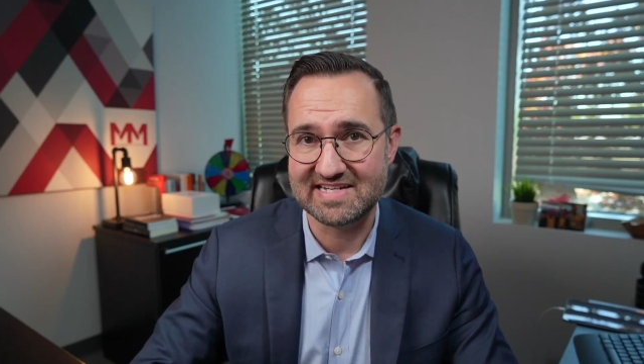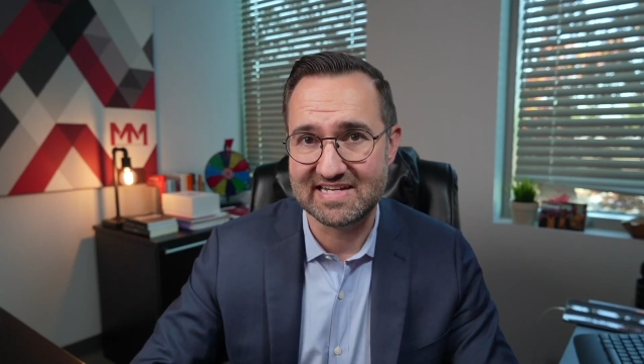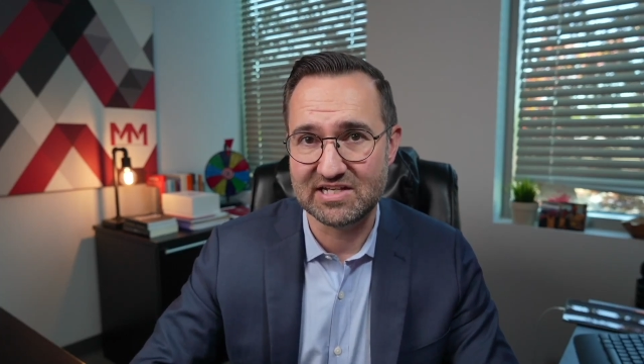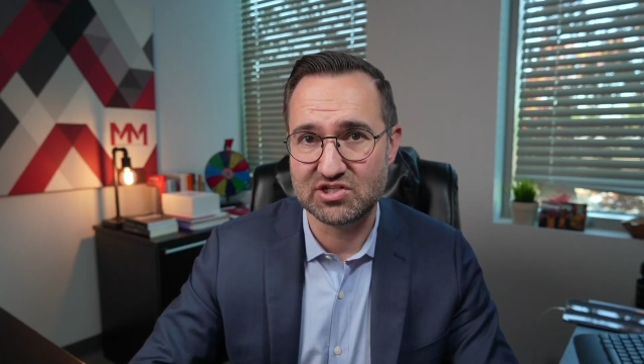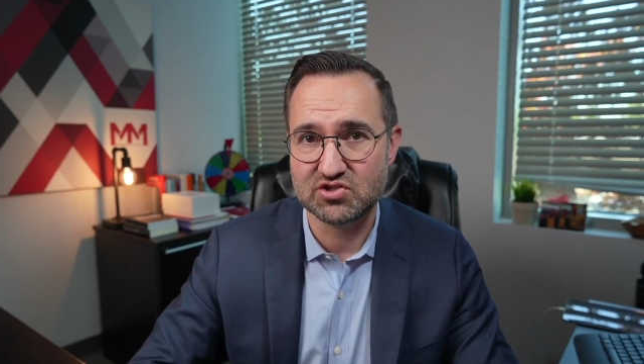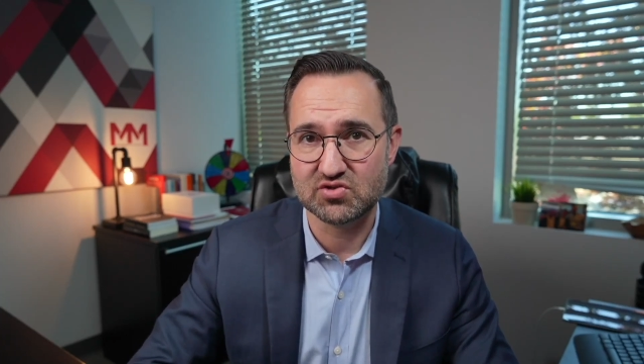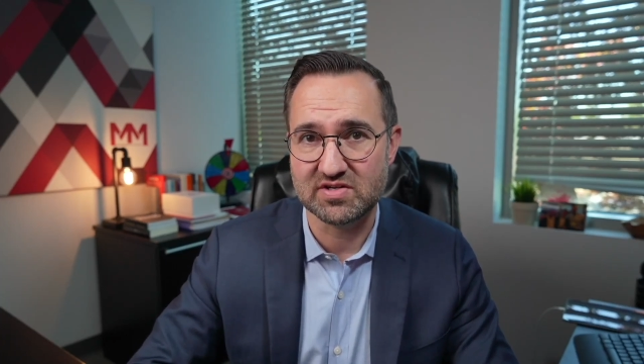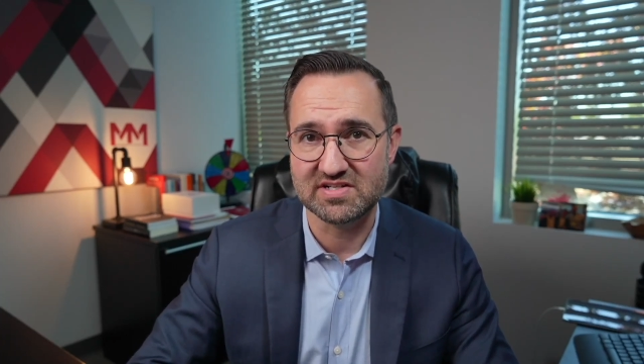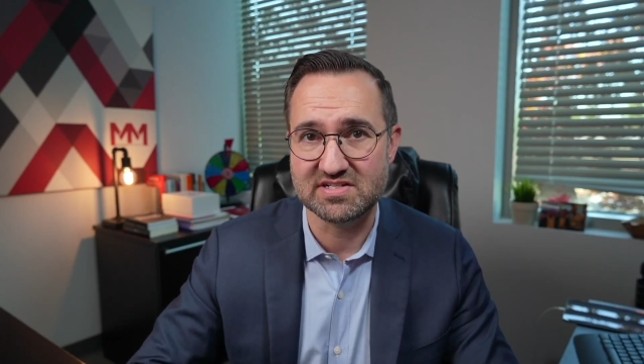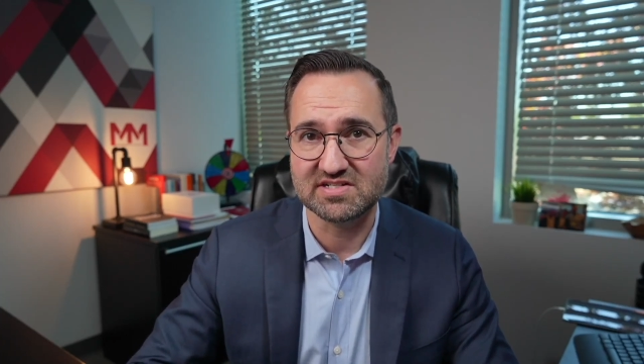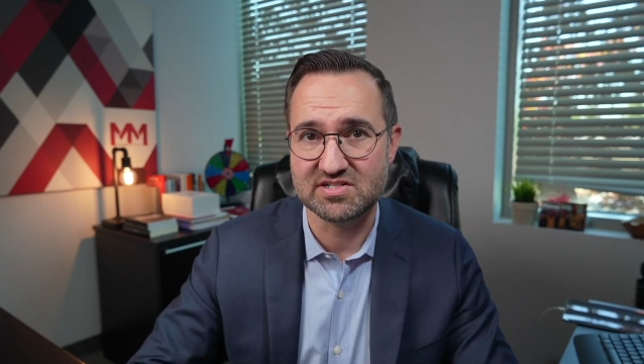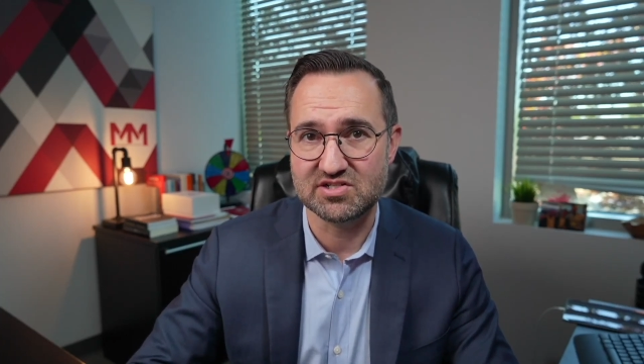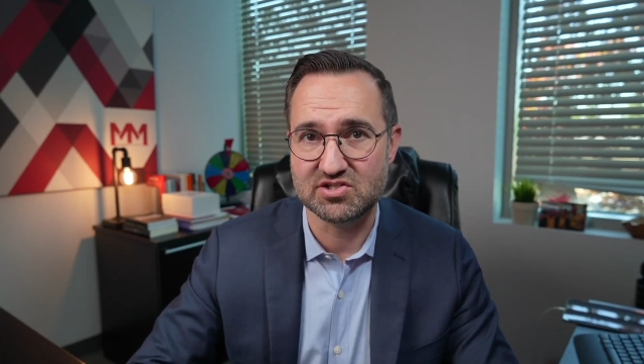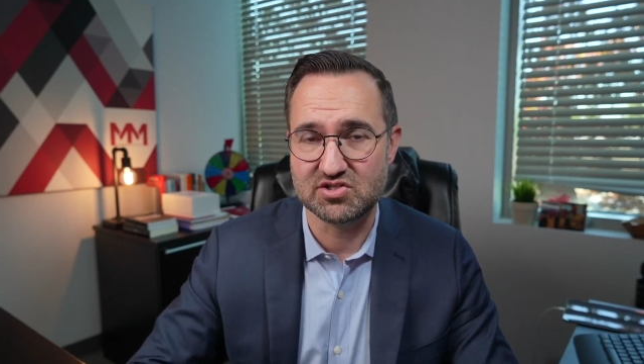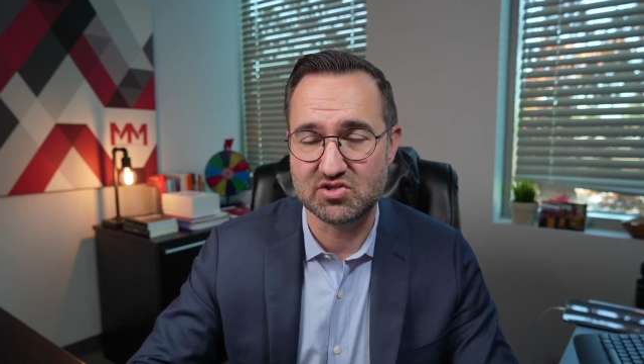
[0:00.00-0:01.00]
interest
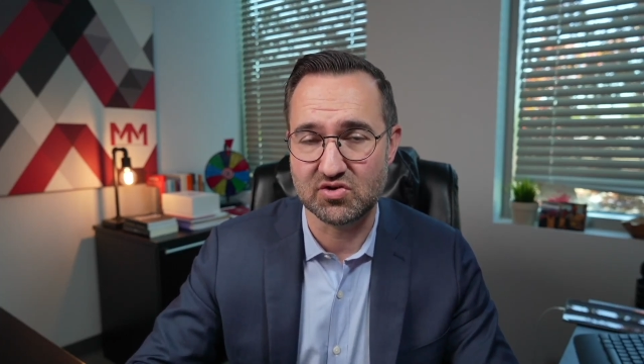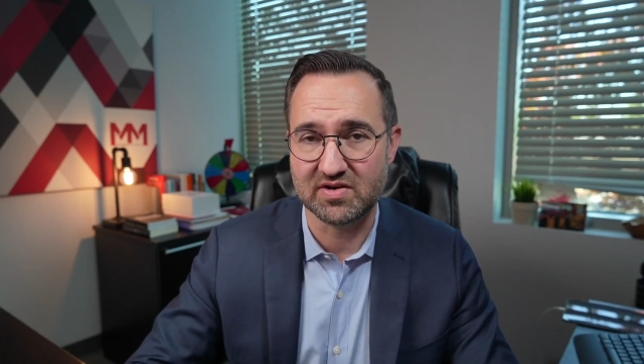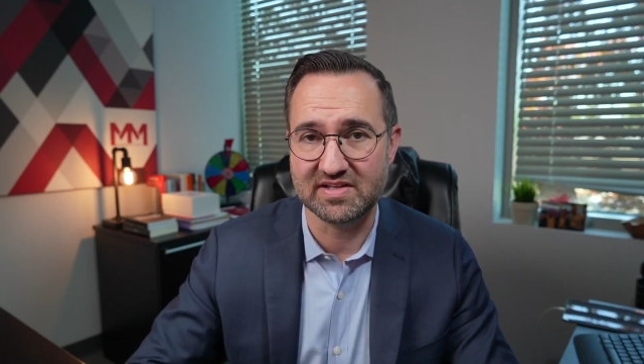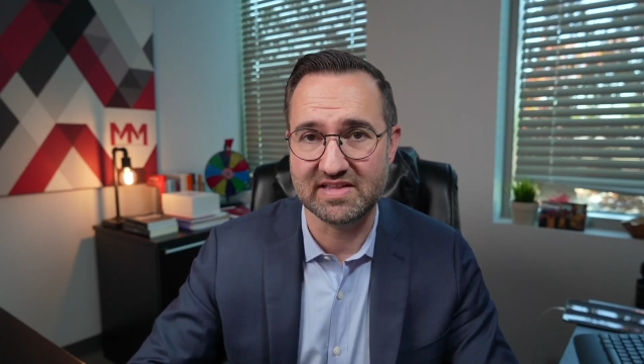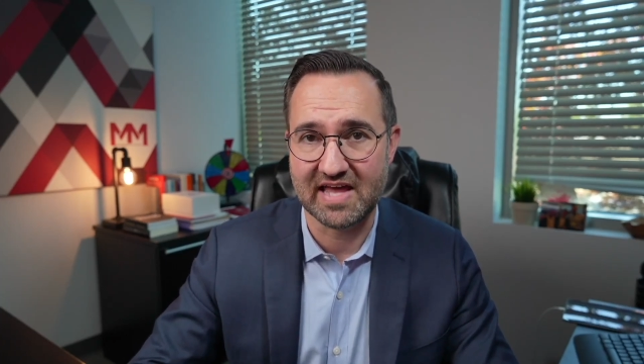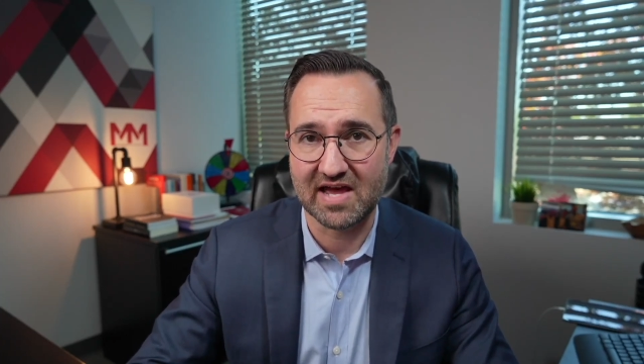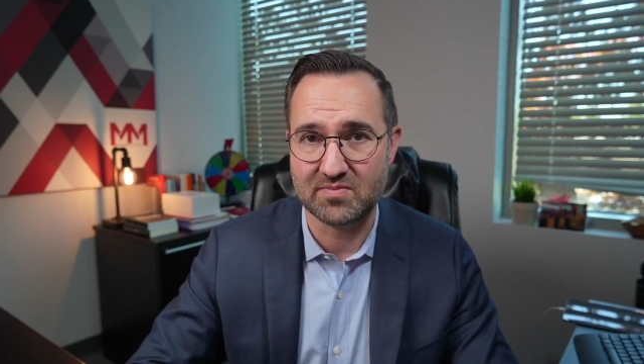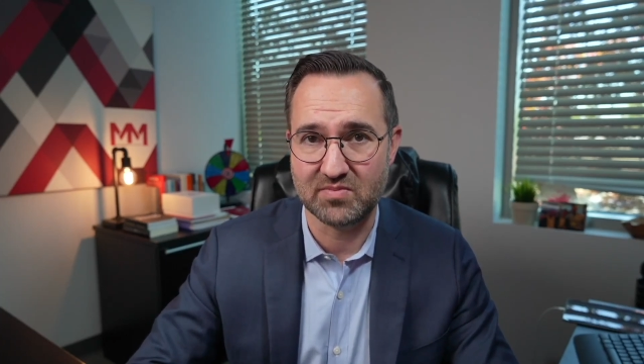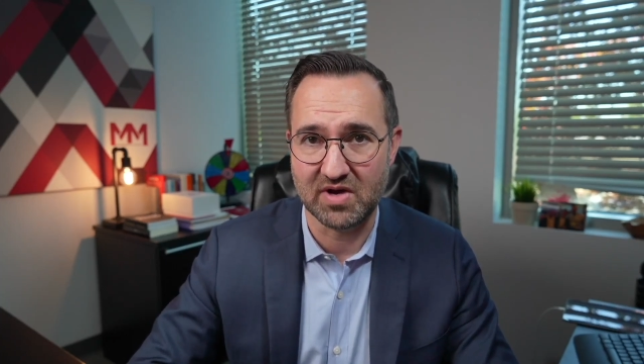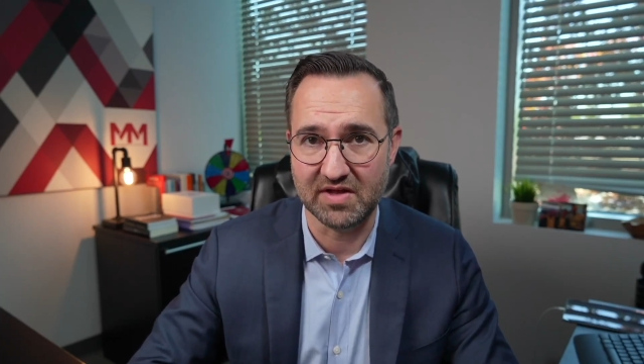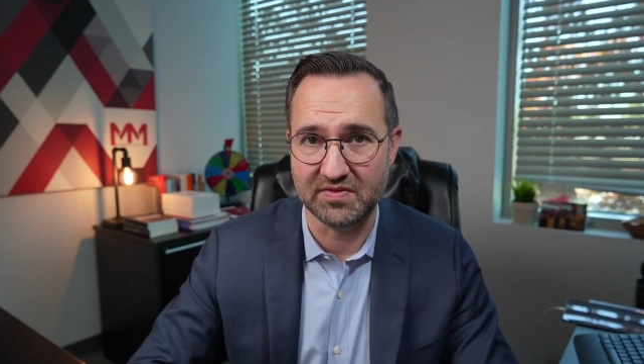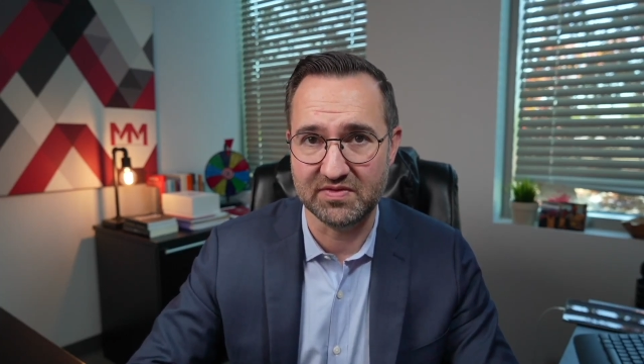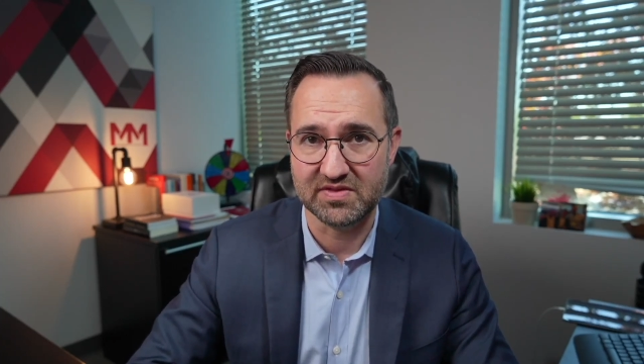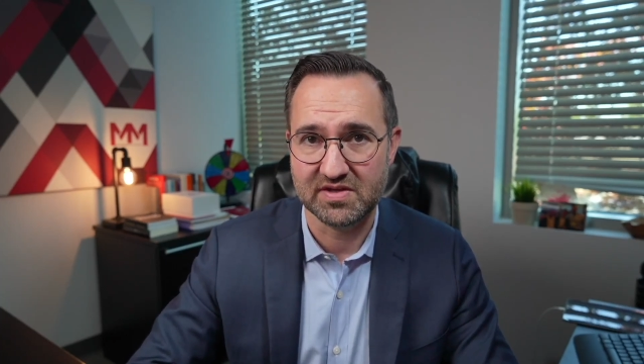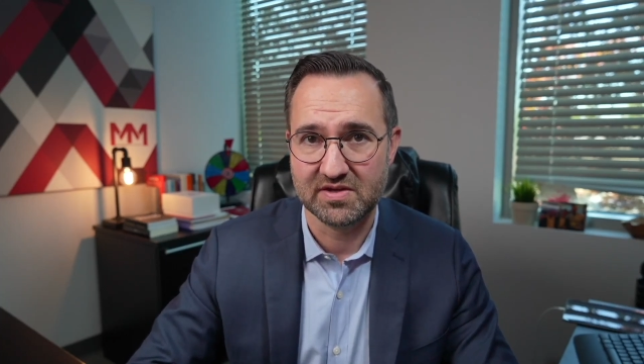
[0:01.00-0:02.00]
during that
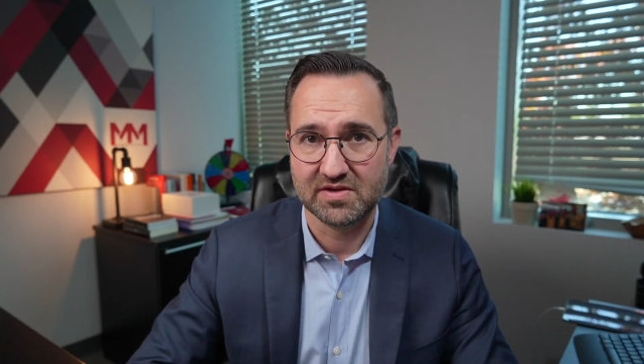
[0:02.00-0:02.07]
month,